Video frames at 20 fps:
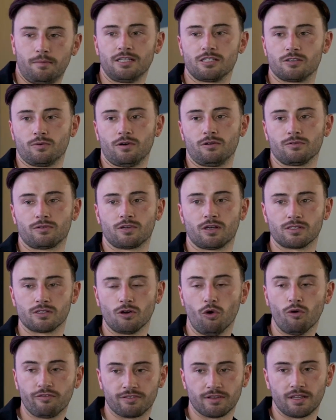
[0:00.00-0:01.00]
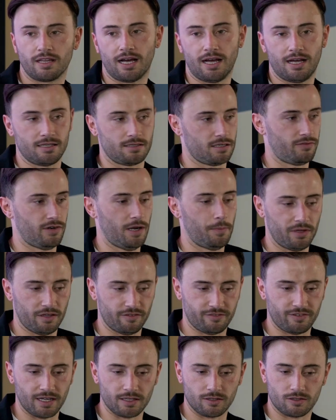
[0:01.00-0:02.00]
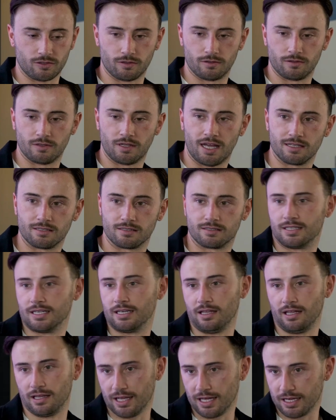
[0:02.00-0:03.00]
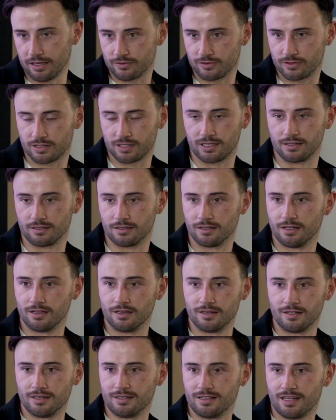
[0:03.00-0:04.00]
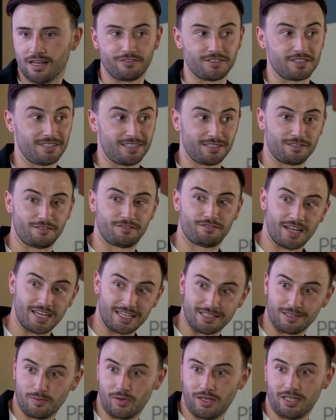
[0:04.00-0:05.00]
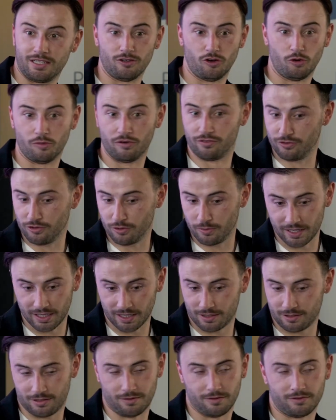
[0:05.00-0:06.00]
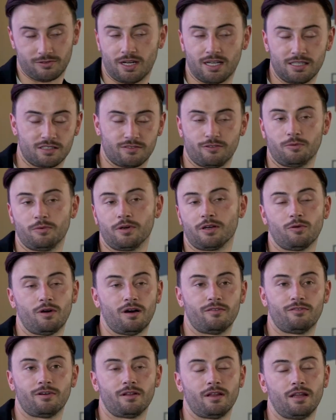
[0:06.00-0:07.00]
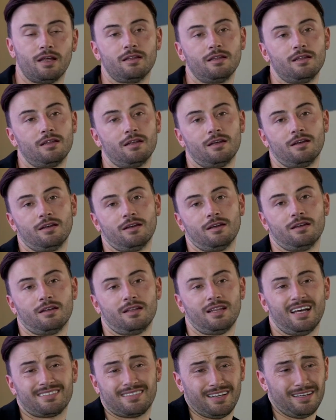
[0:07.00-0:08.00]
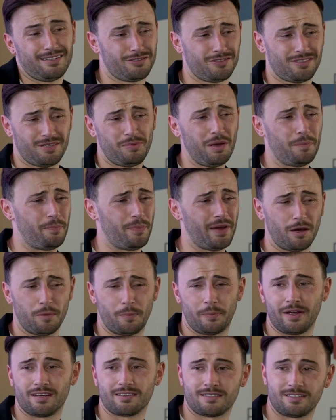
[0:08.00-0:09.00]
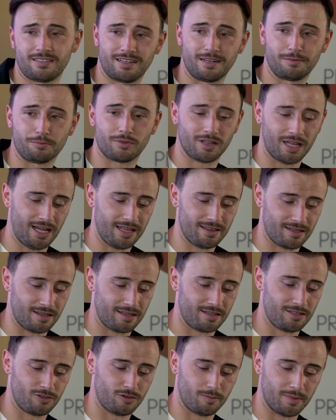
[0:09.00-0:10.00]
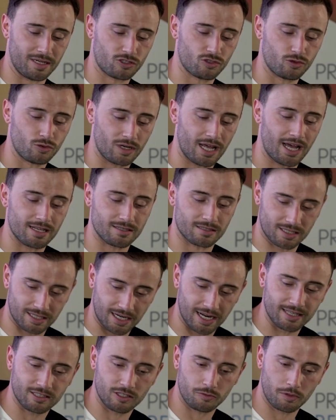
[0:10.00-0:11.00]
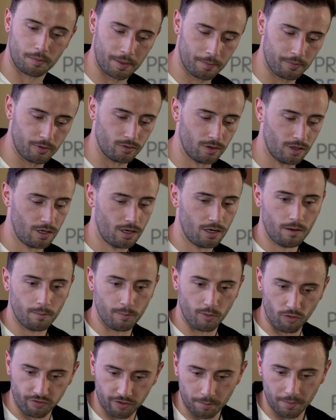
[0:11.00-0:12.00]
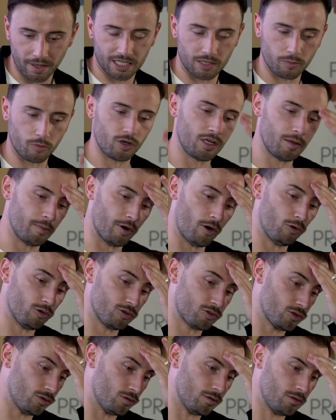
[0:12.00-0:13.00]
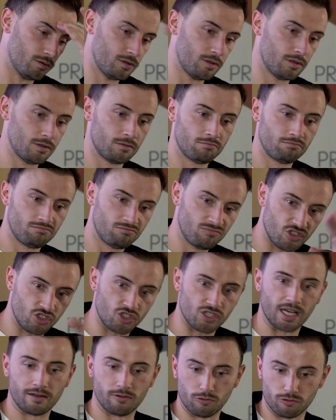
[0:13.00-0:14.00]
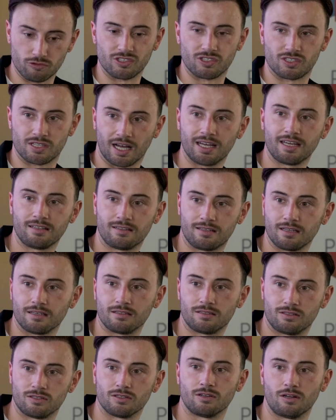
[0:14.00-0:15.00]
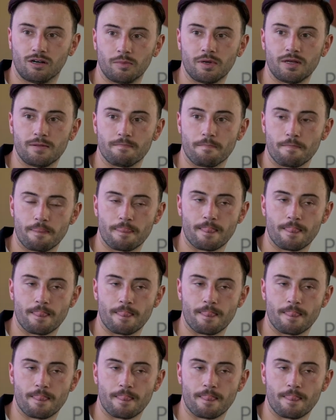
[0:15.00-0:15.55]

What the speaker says: means the world, because hopefully that has a ripple effect on his daily lives, and if he sees his friend being homophobic or transphobic, whatever, then that's it. Just to be a better person. And I'm glad that, you know, my story has connected with people, both in my community but also general society. Do you know what I mean?